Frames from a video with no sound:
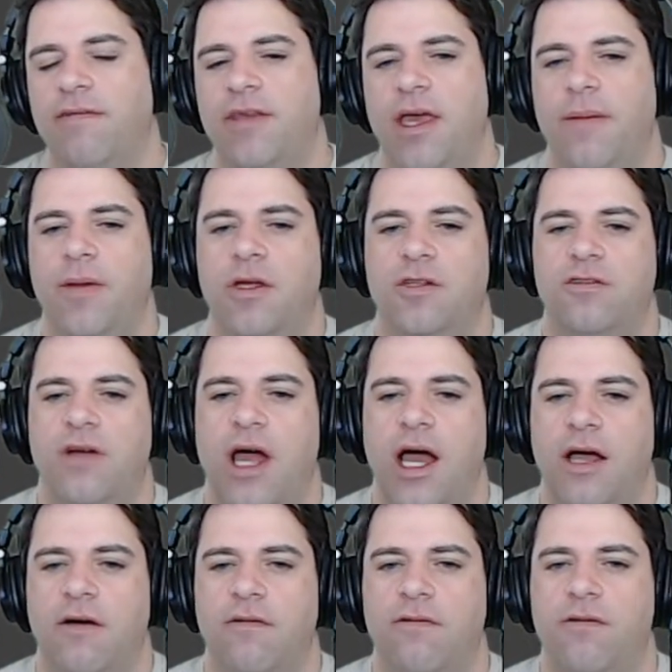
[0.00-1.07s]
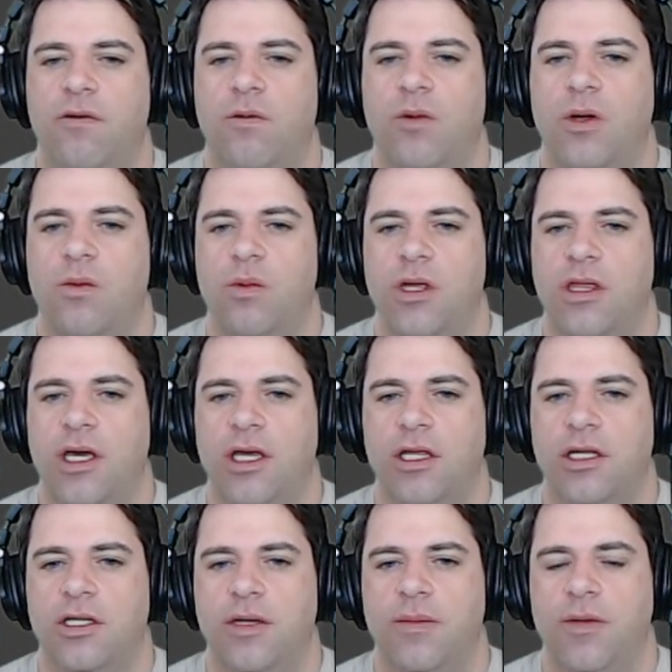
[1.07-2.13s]
keeping track of what we think
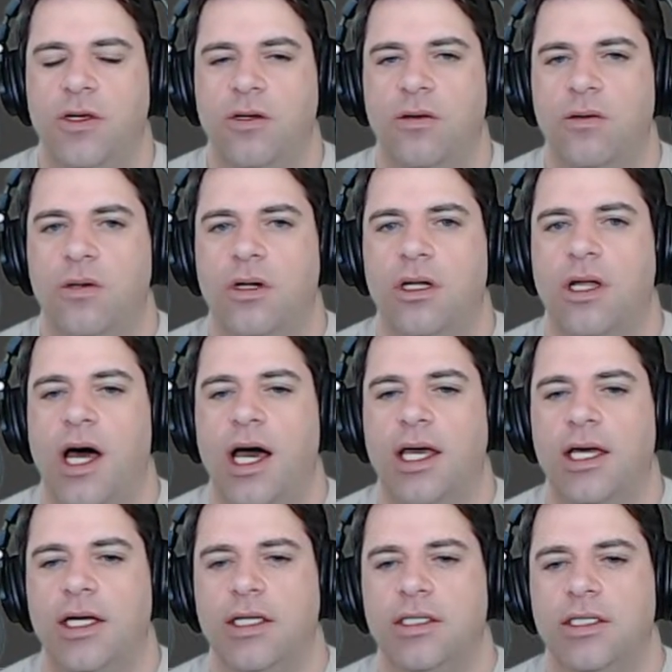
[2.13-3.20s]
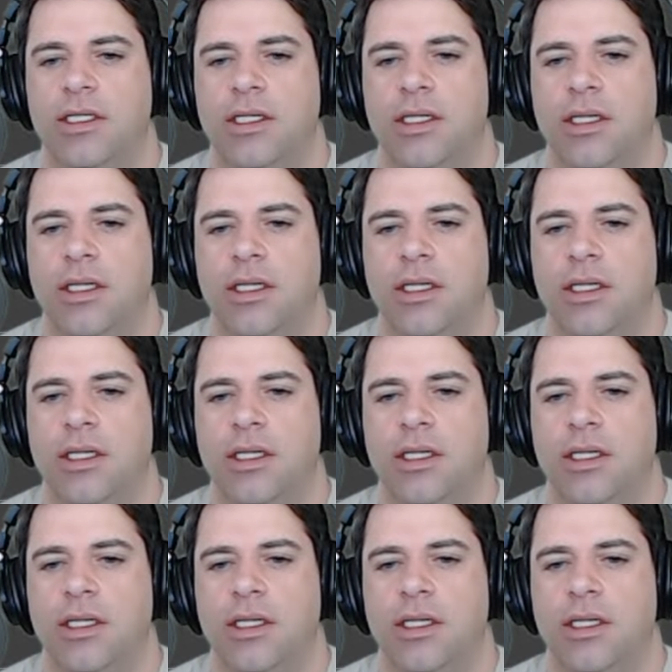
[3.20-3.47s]
the GPU clock is